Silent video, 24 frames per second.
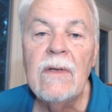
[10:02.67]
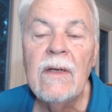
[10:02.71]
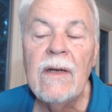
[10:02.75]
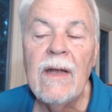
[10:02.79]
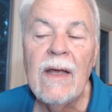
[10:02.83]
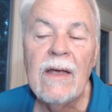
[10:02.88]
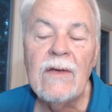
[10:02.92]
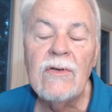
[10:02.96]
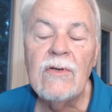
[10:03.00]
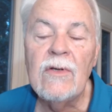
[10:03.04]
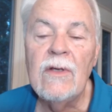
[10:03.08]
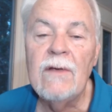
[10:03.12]
And
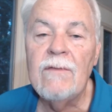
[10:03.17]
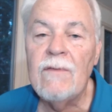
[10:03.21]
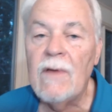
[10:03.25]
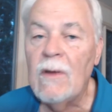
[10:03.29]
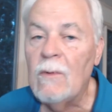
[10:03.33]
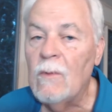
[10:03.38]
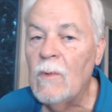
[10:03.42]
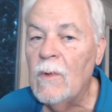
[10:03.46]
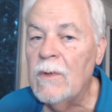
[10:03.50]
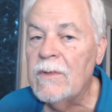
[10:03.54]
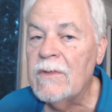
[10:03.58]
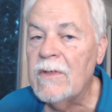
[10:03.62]
actually, if I
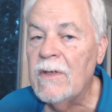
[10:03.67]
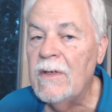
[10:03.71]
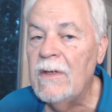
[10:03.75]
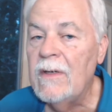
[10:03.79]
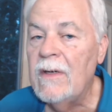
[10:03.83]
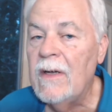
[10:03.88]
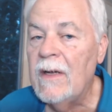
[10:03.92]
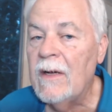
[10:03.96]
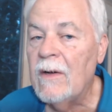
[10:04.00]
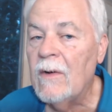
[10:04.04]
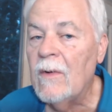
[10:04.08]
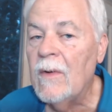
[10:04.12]
wasn't
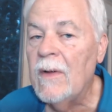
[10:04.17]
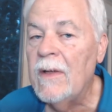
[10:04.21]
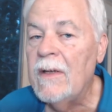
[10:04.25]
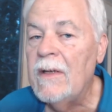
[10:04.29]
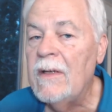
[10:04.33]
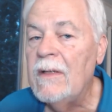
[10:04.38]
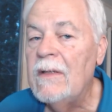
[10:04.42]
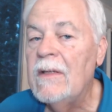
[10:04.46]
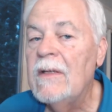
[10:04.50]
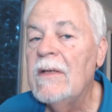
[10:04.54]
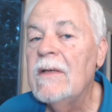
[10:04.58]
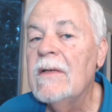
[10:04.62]

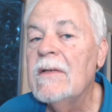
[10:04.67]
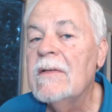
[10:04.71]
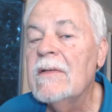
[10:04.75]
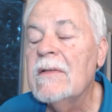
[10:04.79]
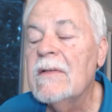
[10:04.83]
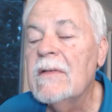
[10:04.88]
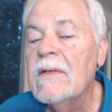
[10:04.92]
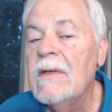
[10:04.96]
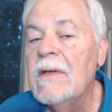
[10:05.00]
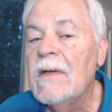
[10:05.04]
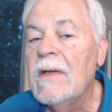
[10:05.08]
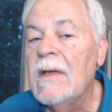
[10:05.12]
narrating
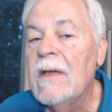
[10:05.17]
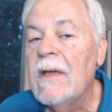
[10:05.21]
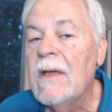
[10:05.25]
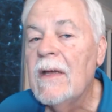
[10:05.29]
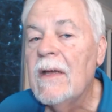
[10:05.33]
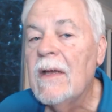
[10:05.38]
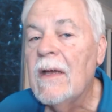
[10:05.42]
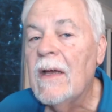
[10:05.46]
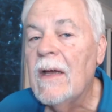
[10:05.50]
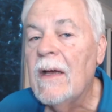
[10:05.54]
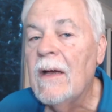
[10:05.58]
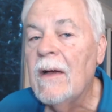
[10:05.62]
this,
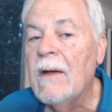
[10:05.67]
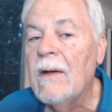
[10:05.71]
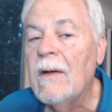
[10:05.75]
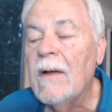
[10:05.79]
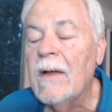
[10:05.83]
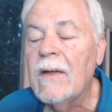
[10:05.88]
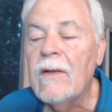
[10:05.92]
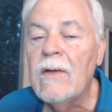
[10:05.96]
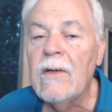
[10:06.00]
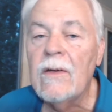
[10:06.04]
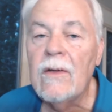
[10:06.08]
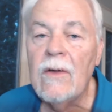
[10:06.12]

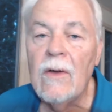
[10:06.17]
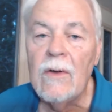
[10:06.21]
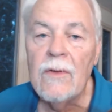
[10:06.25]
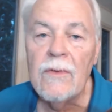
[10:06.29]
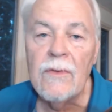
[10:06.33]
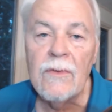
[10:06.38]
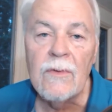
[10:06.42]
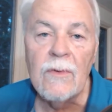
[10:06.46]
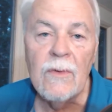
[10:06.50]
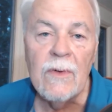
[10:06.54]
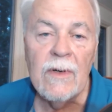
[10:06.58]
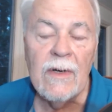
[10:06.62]
I could have
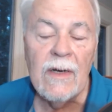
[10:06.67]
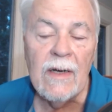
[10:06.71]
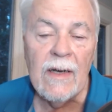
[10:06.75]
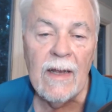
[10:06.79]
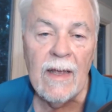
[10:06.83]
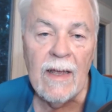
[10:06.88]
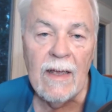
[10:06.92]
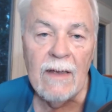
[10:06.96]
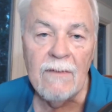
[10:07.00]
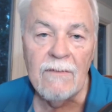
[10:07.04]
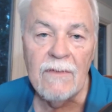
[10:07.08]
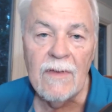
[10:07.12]
gone through it in
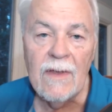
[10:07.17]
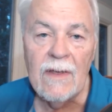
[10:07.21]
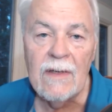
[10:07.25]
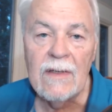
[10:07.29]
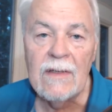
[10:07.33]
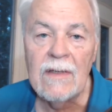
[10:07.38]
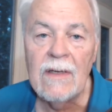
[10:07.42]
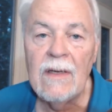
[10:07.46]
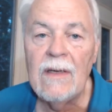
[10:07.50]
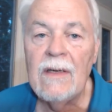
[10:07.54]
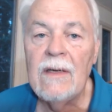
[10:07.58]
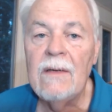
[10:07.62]
half that
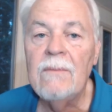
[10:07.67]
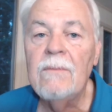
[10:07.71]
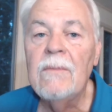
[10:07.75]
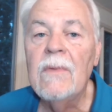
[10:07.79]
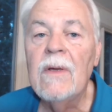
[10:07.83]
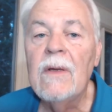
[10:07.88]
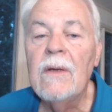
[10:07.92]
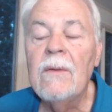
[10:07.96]
time.